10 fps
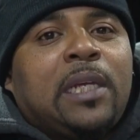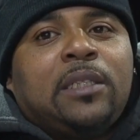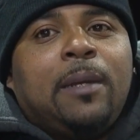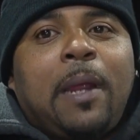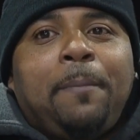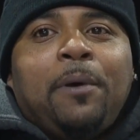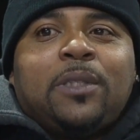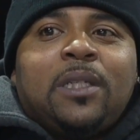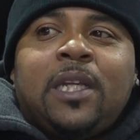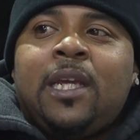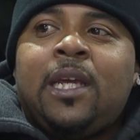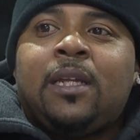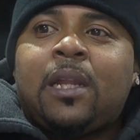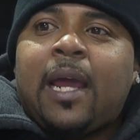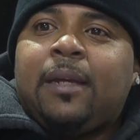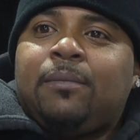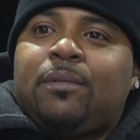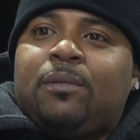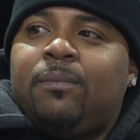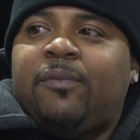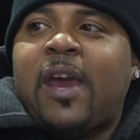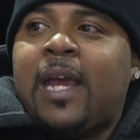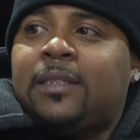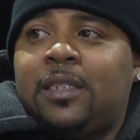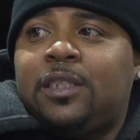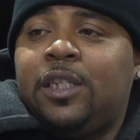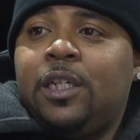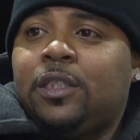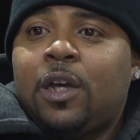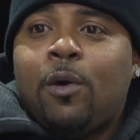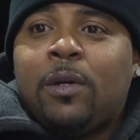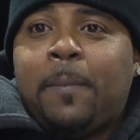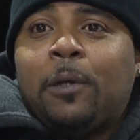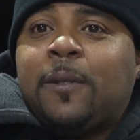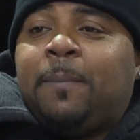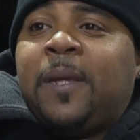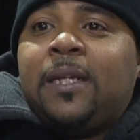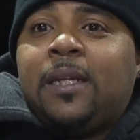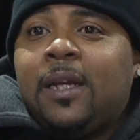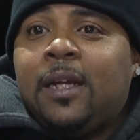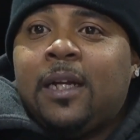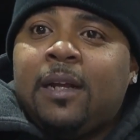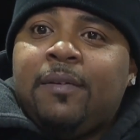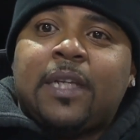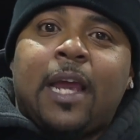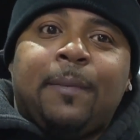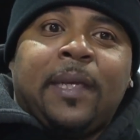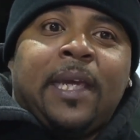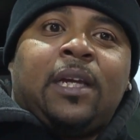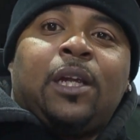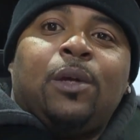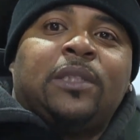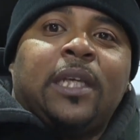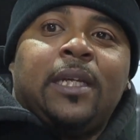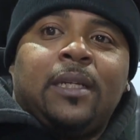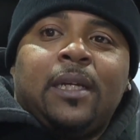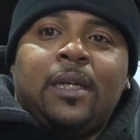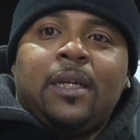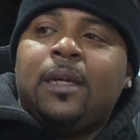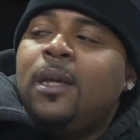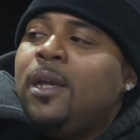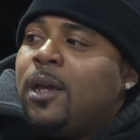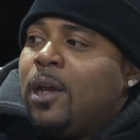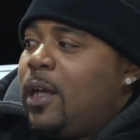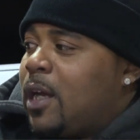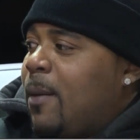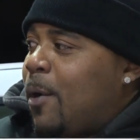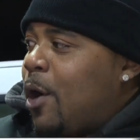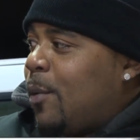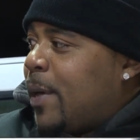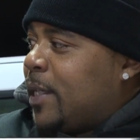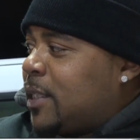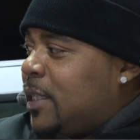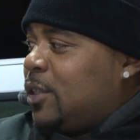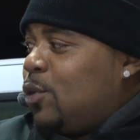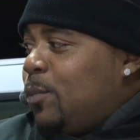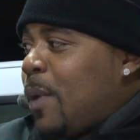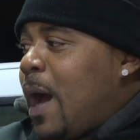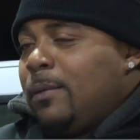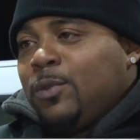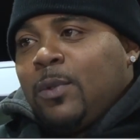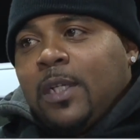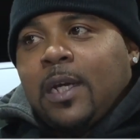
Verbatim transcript: That's something they supposed to did like five, six years ago, and it supposed to been done. And every time it get close to getting done, uh, here come always these new problems with the